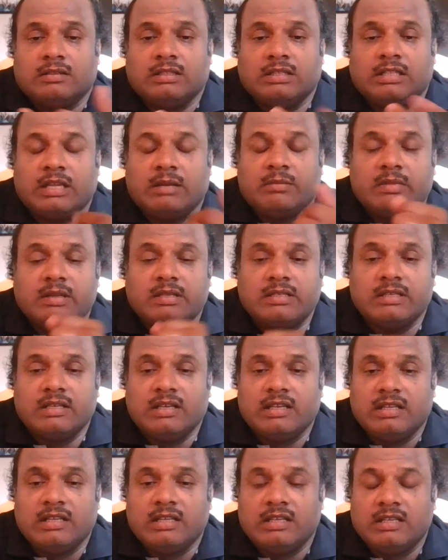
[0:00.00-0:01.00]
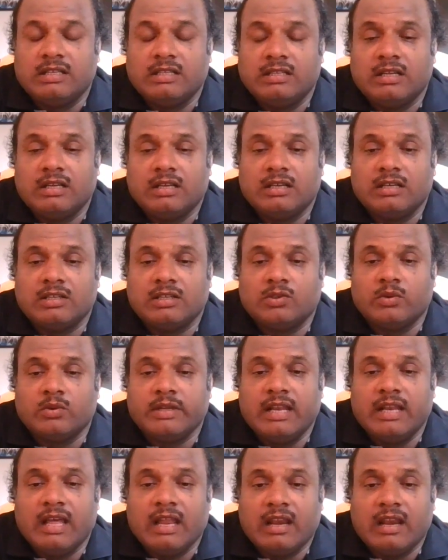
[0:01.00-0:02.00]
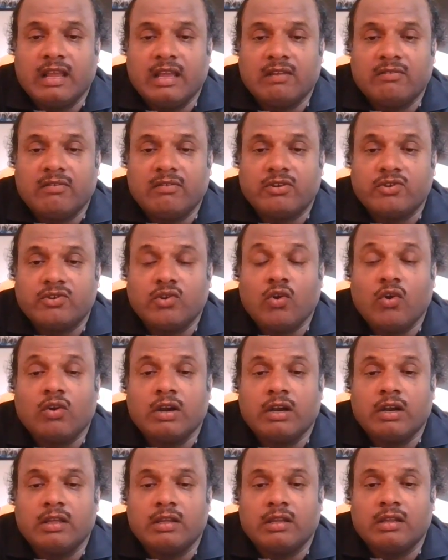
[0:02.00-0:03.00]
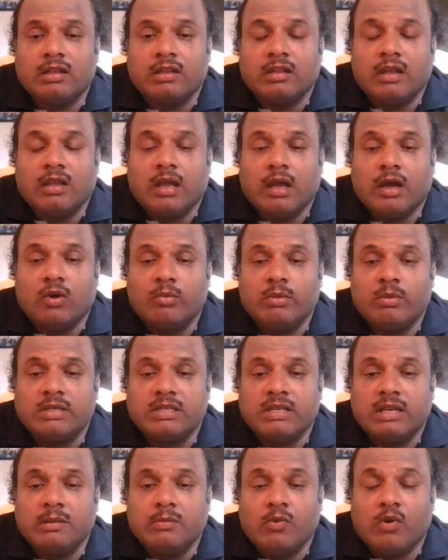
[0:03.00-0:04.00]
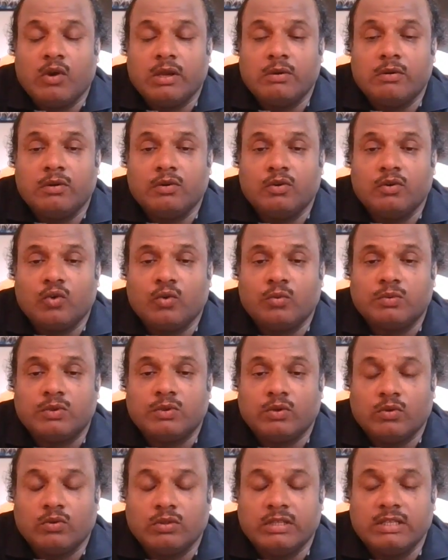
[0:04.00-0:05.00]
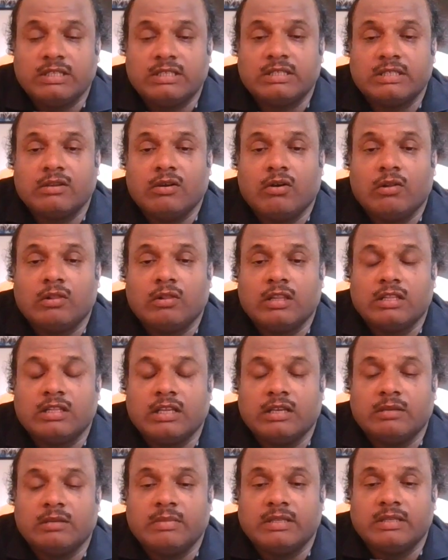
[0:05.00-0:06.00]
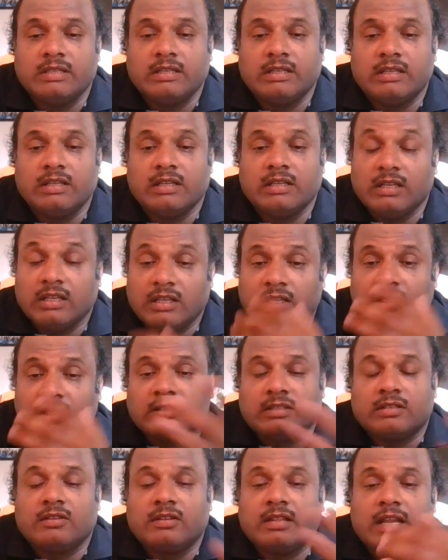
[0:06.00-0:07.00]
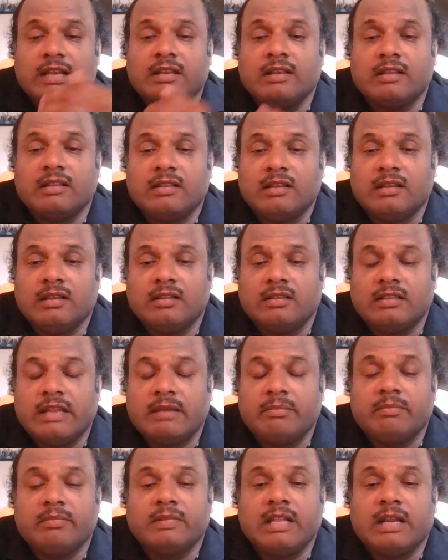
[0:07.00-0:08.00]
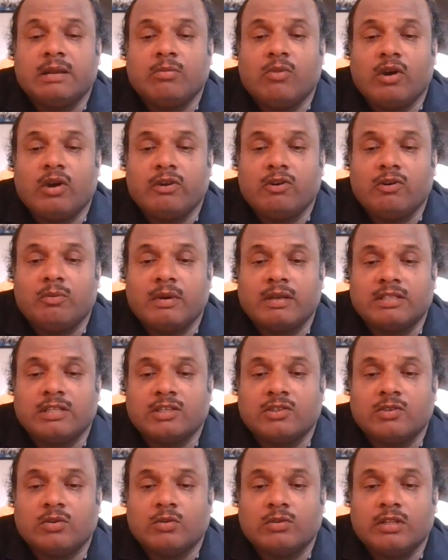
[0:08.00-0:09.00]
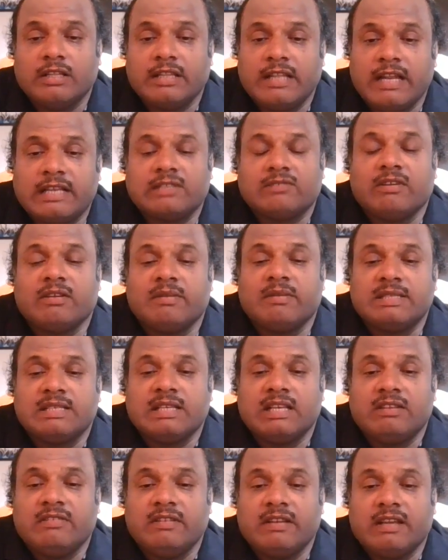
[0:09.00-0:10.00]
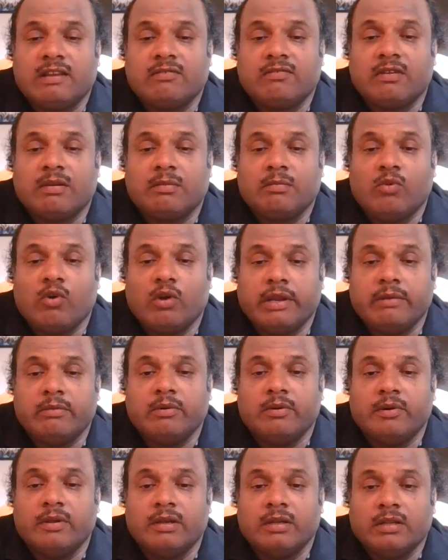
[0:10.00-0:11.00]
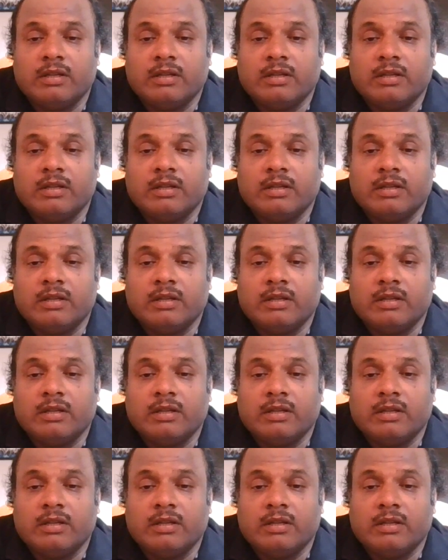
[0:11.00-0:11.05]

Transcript: Then basically the Sunilar Nair was shocked. How basically Bollywood groups know this all the thing basically. So that then that Bollywood person told that that's why basically we are from Bollywood.